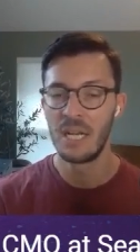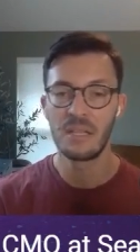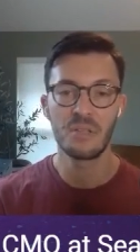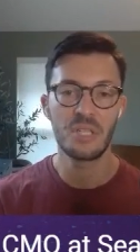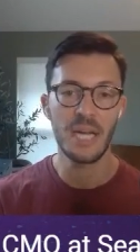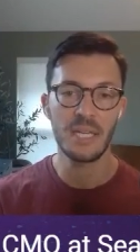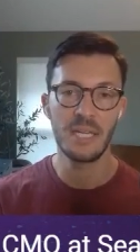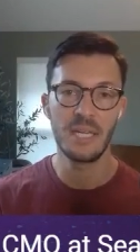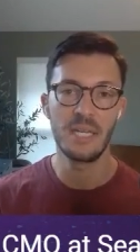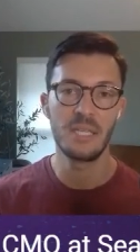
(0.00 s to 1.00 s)
The
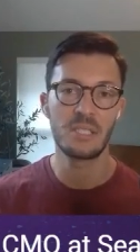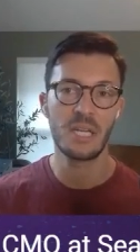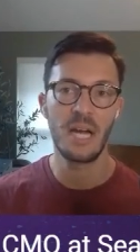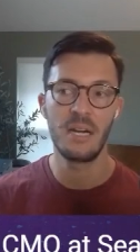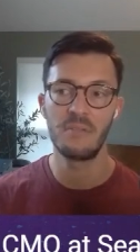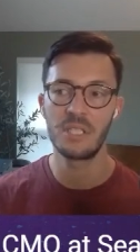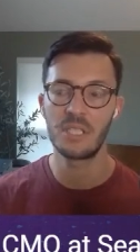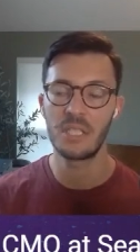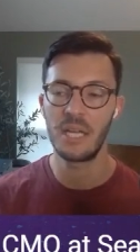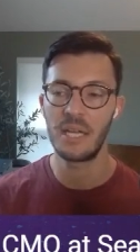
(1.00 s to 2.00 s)
second is kind of
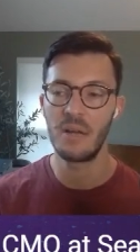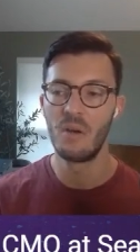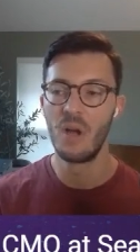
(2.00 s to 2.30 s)
just like